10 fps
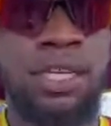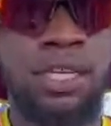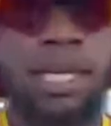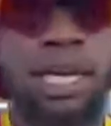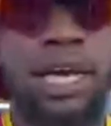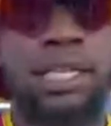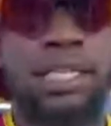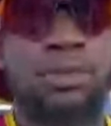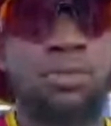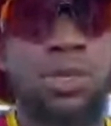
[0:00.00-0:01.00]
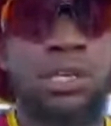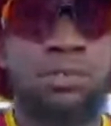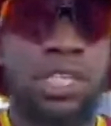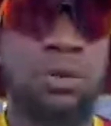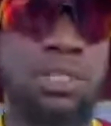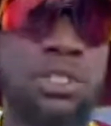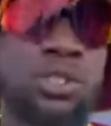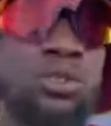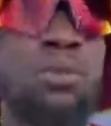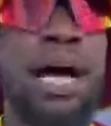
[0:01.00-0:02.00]
Yeah, the wicket today wasn't
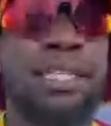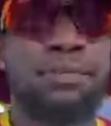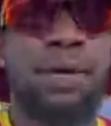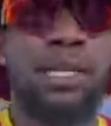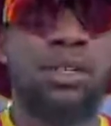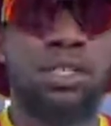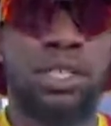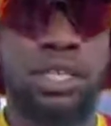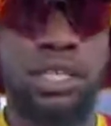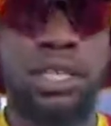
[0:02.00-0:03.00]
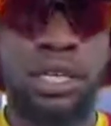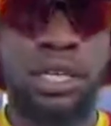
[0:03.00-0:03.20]
too bad to bat on early.